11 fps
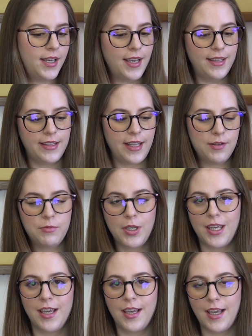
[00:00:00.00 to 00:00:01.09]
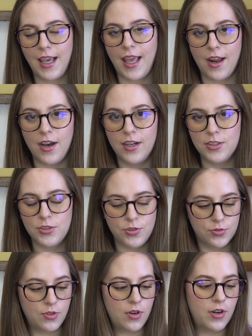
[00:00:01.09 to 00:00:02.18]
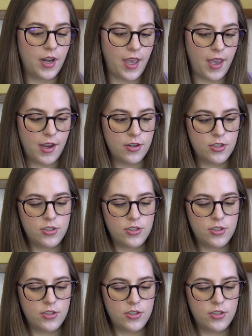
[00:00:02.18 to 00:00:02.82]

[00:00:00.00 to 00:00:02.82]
and then we can get on to our hair